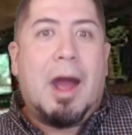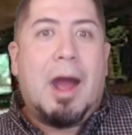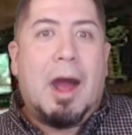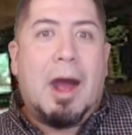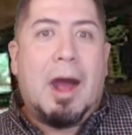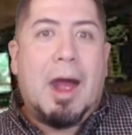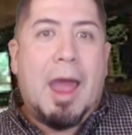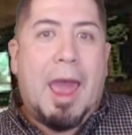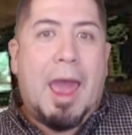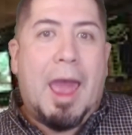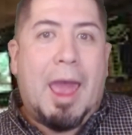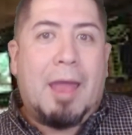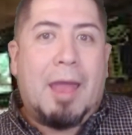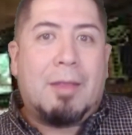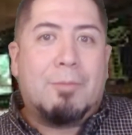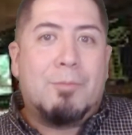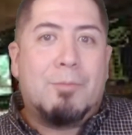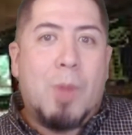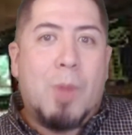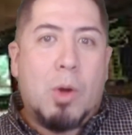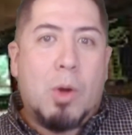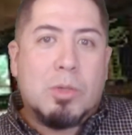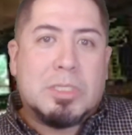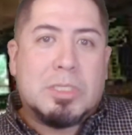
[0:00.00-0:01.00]
Uh, and
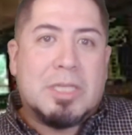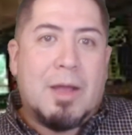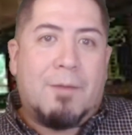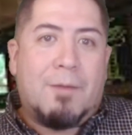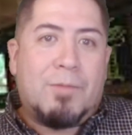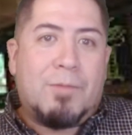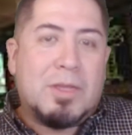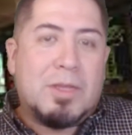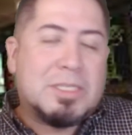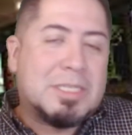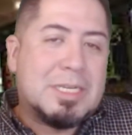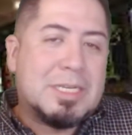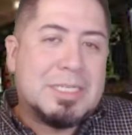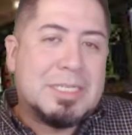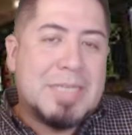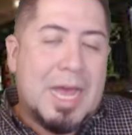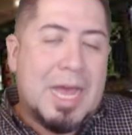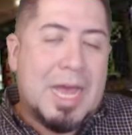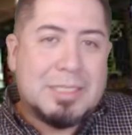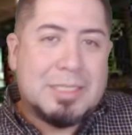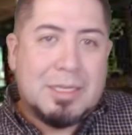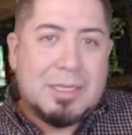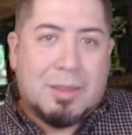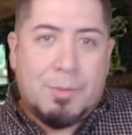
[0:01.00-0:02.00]
most of the
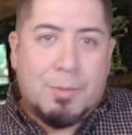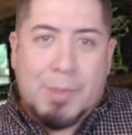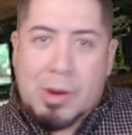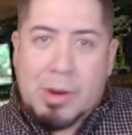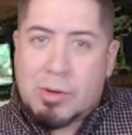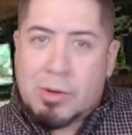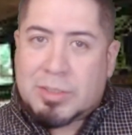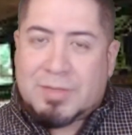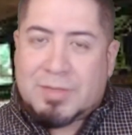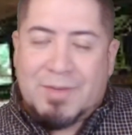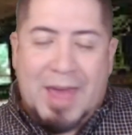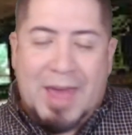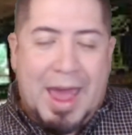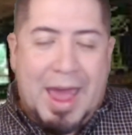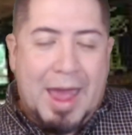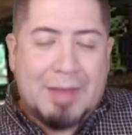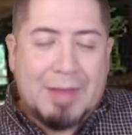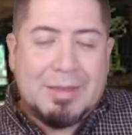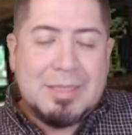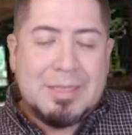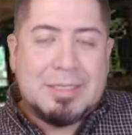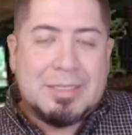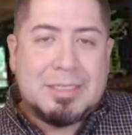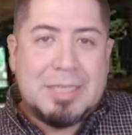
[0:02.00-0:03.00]
success that the Bears have
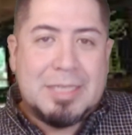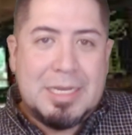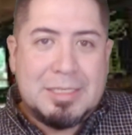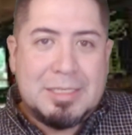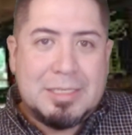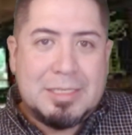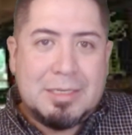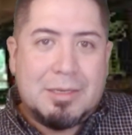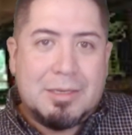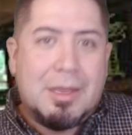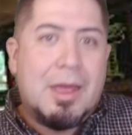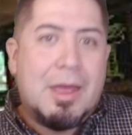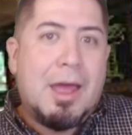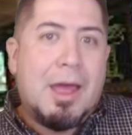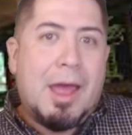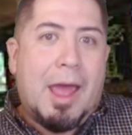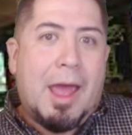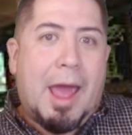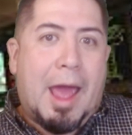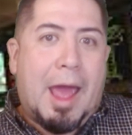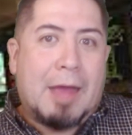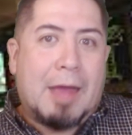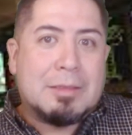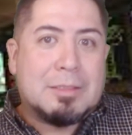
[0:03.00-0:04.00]
had this season
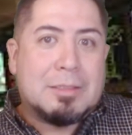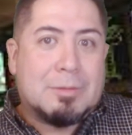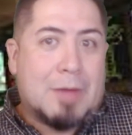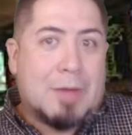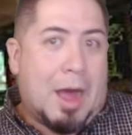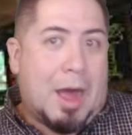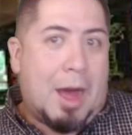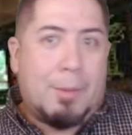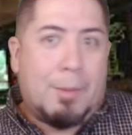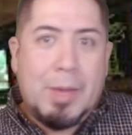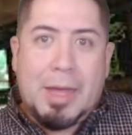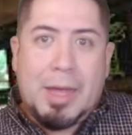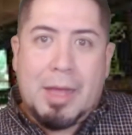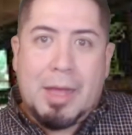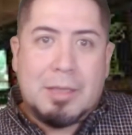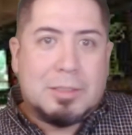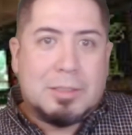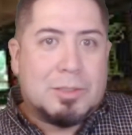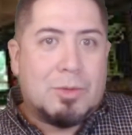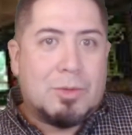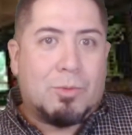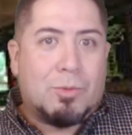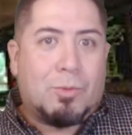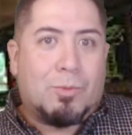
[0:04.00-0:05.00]
has come
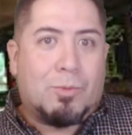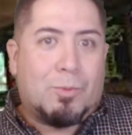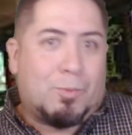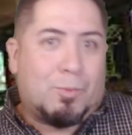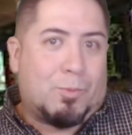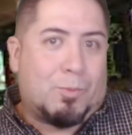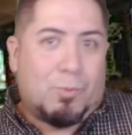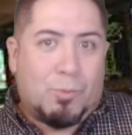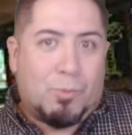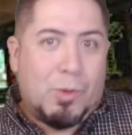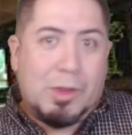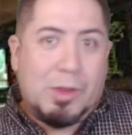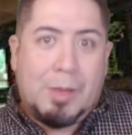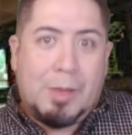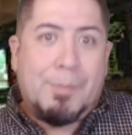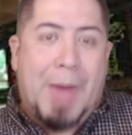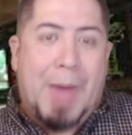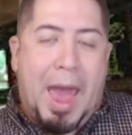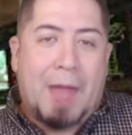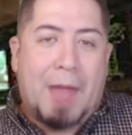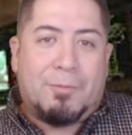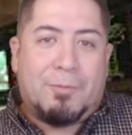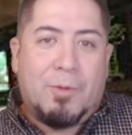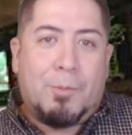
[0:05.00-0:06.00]
against really
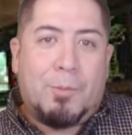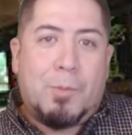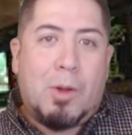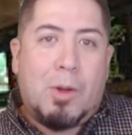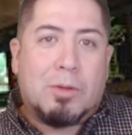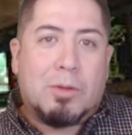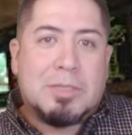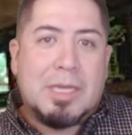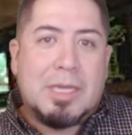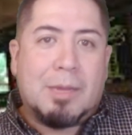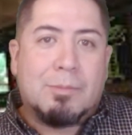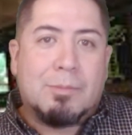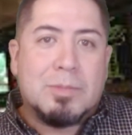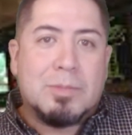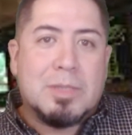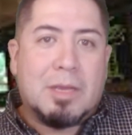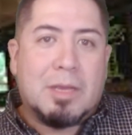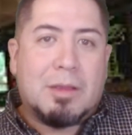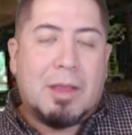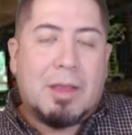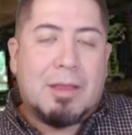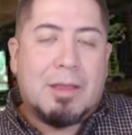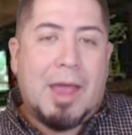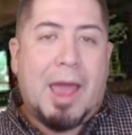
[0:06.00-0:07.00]
bad football teams,
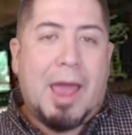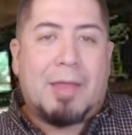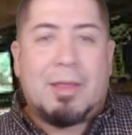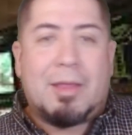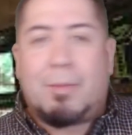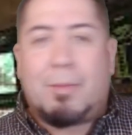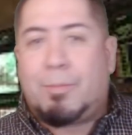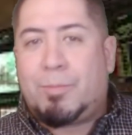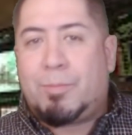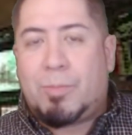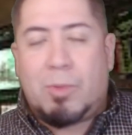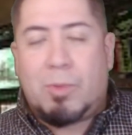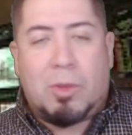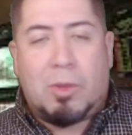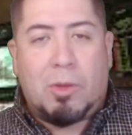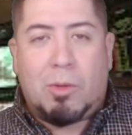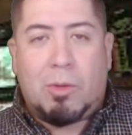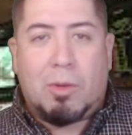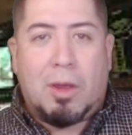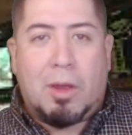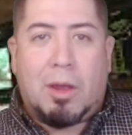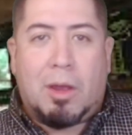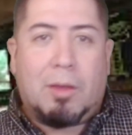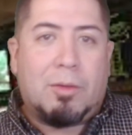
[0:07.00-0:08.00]
and then they had the
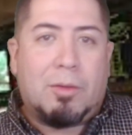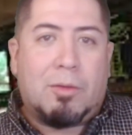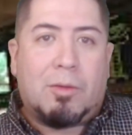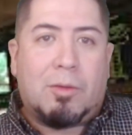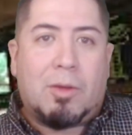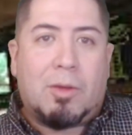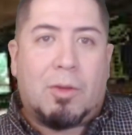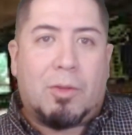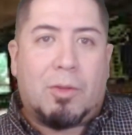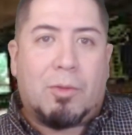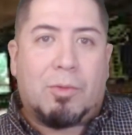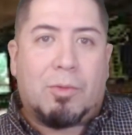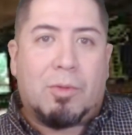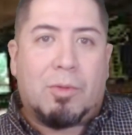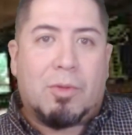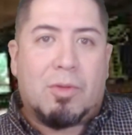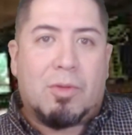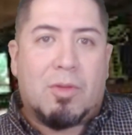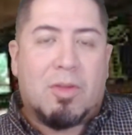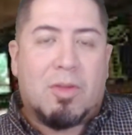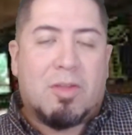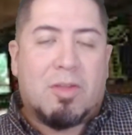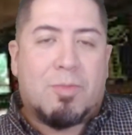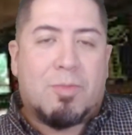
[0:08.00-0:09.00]
uh, you know the, the, the